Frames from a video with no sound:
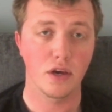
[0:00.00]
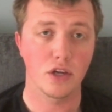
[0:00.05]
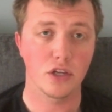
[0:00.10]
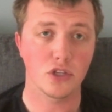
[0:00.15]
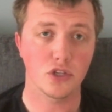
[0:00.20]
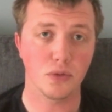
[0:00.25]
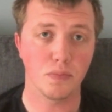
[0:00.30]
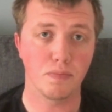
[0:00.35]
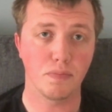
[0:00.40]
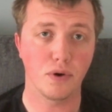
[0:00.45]

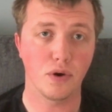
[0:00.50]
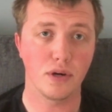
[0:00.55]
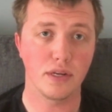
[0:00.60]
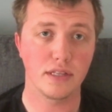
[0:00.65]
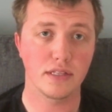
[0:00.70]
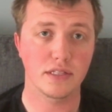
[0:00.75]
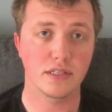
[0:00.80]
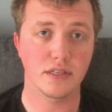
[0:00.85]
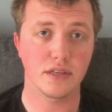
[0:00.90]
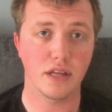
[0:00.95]
some
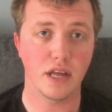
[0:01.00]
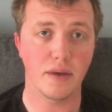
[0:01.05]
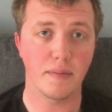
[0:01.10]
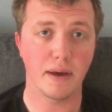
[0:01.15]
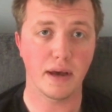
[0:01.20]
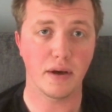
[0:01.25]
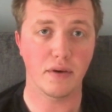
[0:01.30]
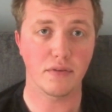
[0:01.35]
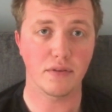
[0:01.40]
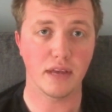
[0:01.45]
points
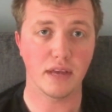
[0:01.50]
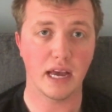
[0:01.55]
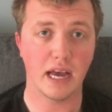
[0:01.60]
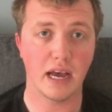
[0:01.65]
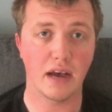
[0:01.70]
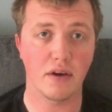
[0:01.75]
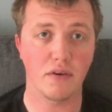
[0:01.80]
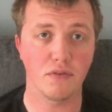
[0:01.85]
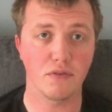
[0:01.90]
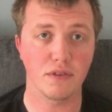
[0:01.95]
about
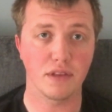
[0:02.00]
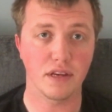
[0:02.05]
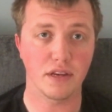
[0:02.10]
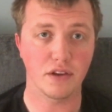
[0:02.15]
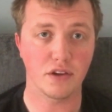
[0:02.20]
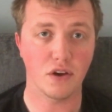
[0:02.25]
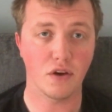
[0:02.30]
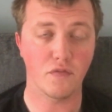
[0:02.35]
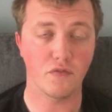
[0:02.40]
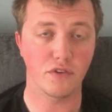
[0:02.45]
how the
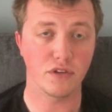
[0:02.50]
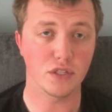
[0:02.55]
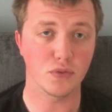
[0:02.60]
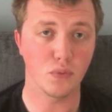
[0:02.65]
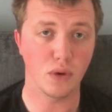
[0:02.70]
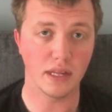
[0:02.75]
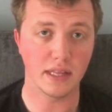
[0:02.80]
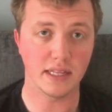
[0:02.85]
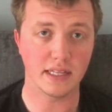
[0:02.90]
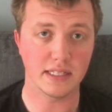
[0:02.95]
conference
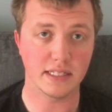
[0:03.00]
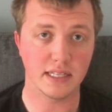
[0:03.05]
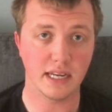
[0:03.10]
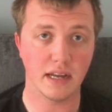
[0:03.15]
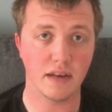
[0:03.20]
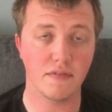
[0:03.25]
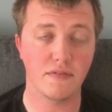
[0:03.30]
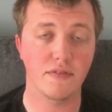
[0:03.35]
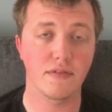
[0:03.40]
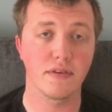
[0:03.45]
went
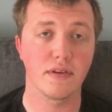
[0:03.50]
itself,